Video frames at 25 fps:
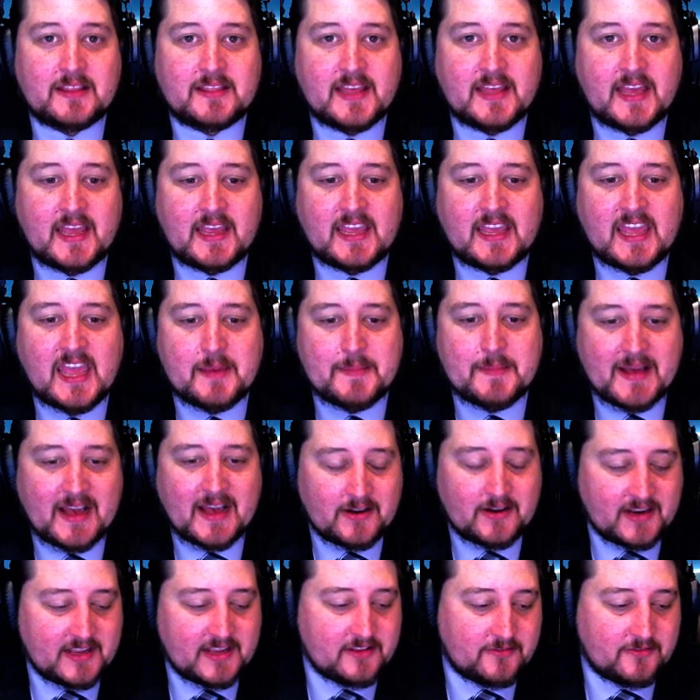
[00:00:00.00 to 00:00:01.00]
They came
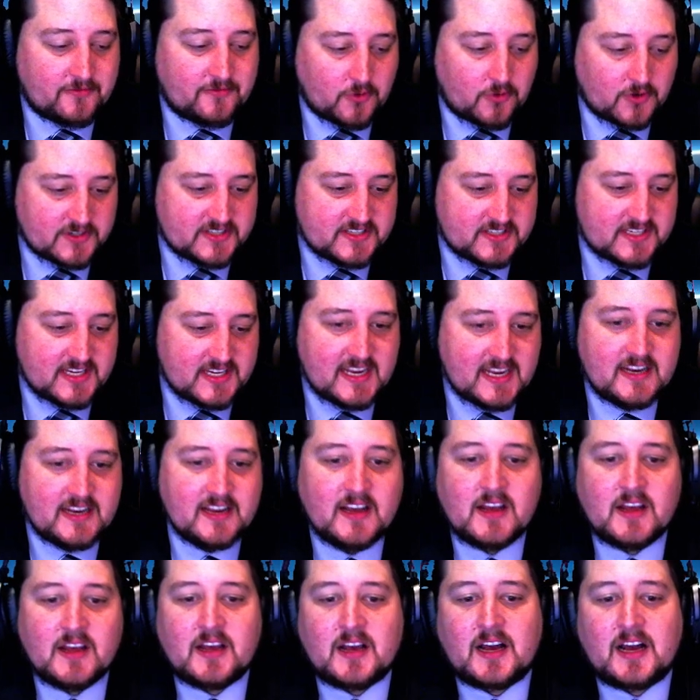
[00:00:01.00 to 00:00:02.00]
out in the fourth seed,
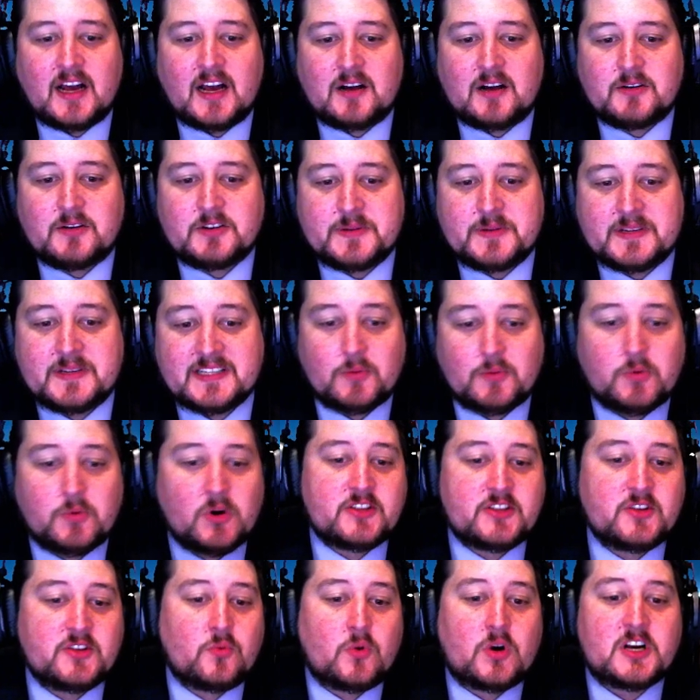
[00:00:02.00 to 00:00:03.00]
uh, which means they
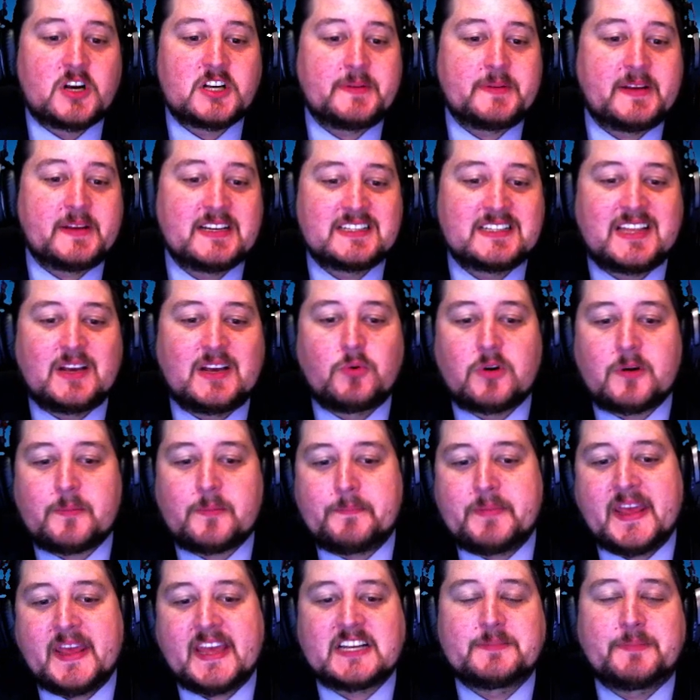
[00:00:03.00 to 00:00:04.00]
weren't the worst because they weren't
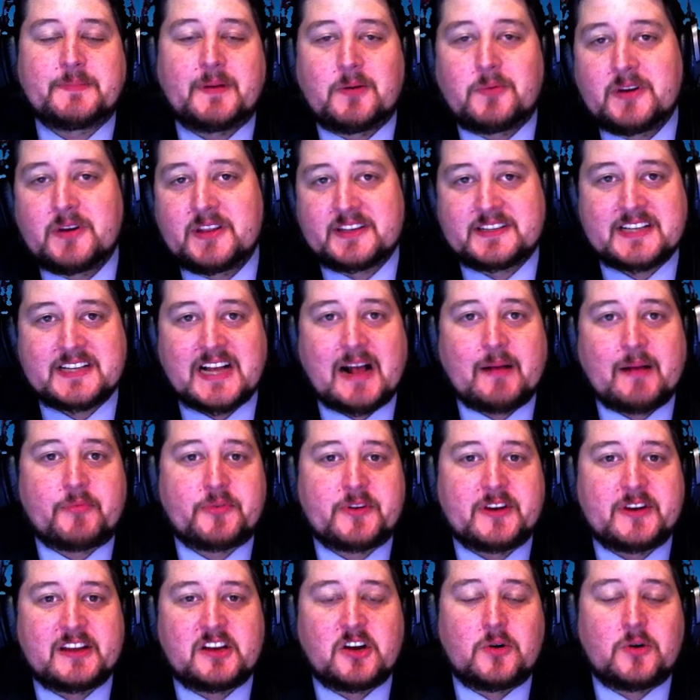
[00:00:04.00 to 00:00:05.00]
picked by one of the top
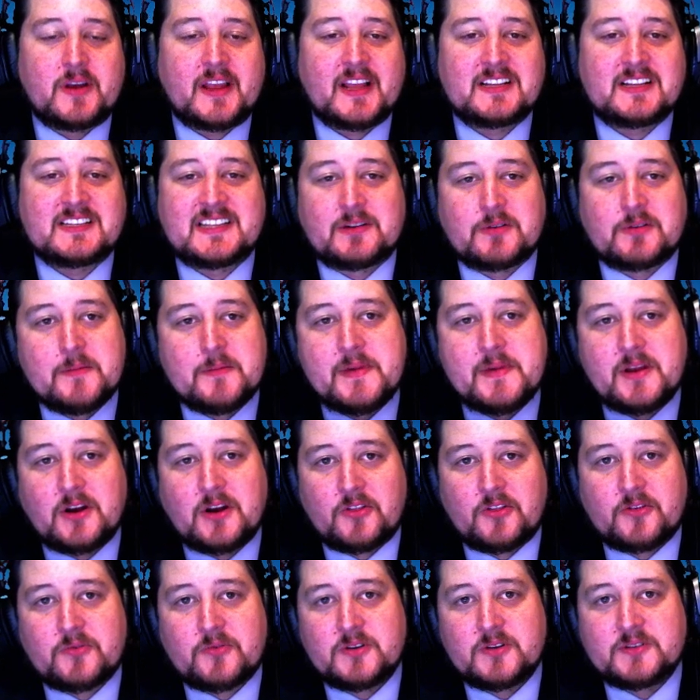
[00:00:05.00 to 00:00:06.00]
three to go against. They were a middle
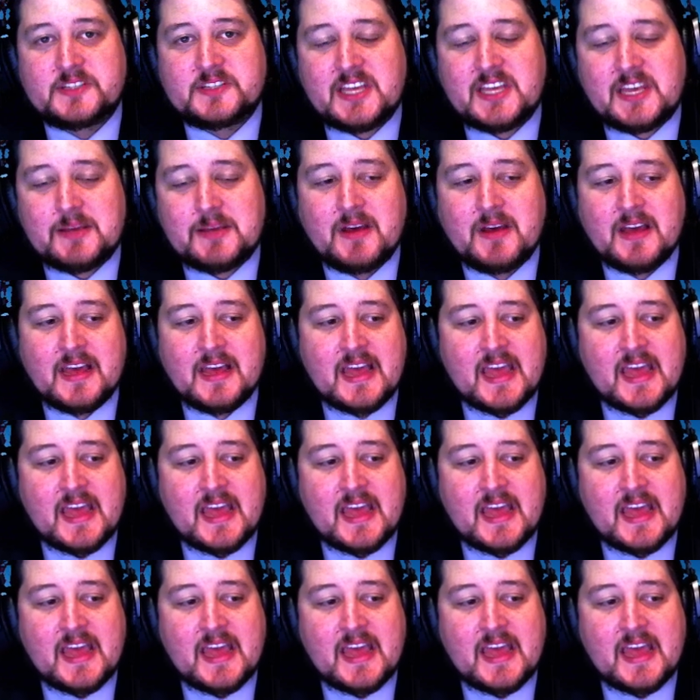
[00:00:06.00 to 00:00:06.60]
of the road team.